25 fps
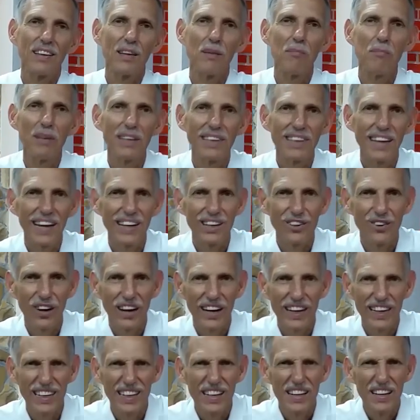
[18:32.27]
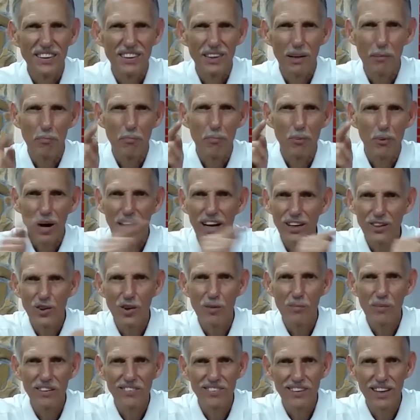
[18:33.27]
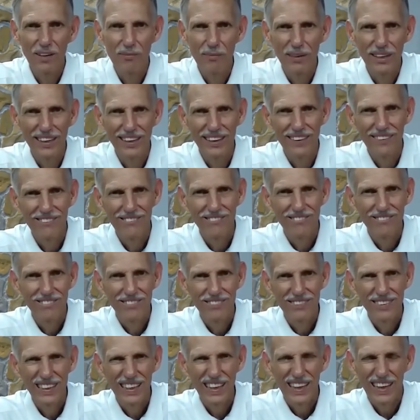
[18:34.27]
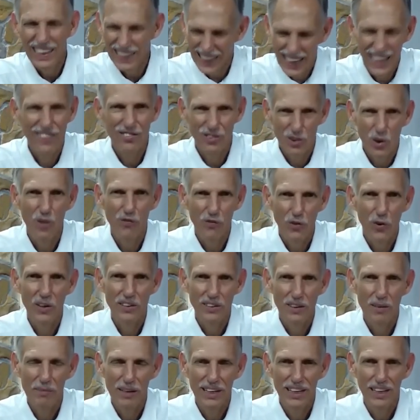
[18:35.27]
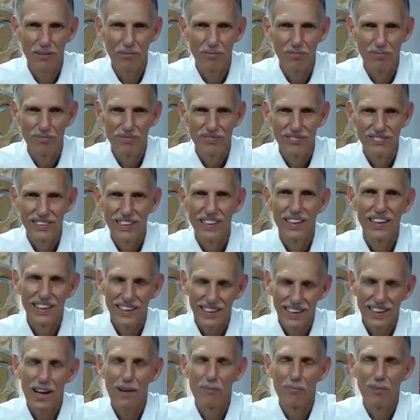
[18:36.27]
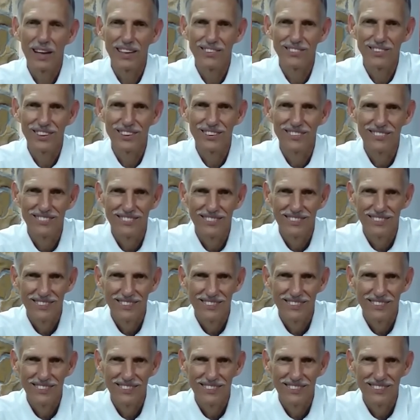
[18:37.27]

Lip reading: The midnight cry. The bridegroom is coming. Let us go forth to meet him. God bless you.